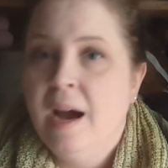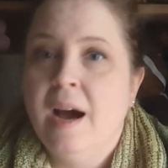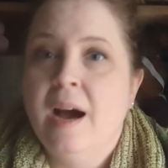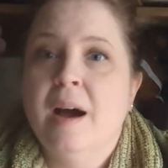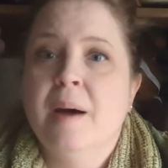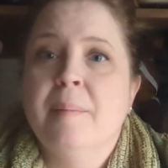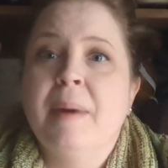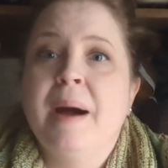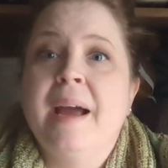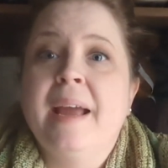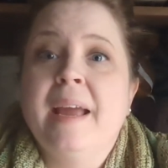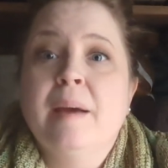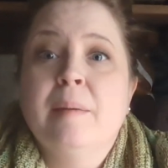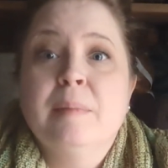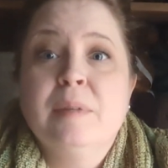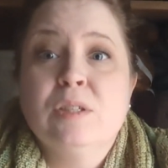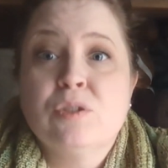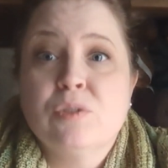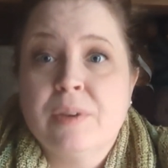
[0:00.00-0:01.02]
I
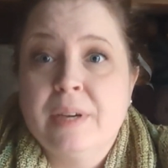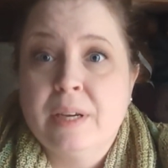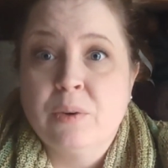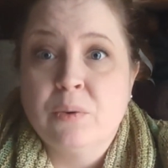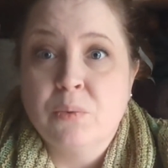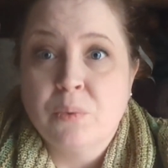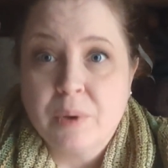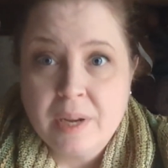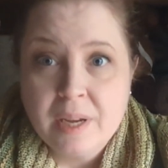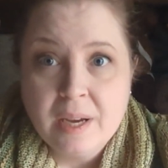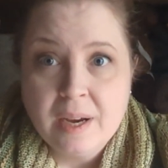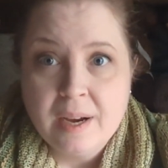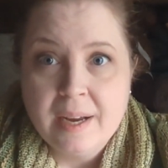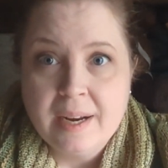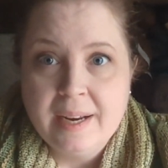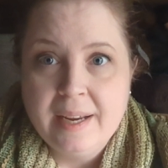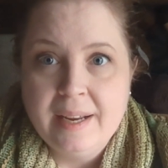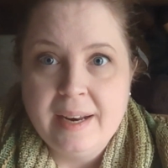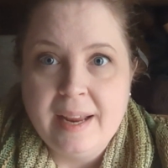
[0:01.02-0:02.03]
am enjoying working
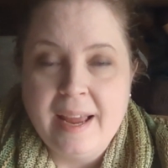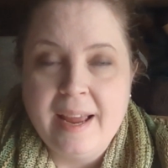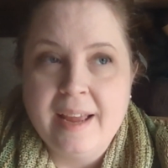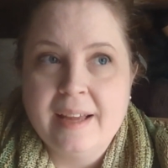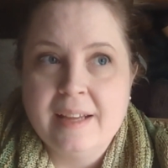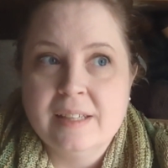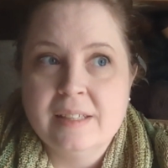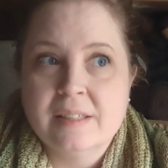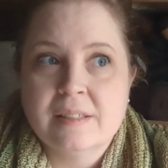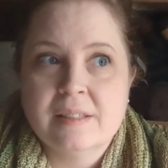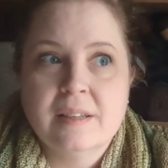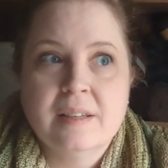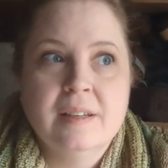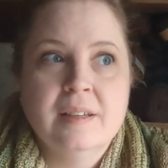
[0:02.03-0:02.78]
on it, and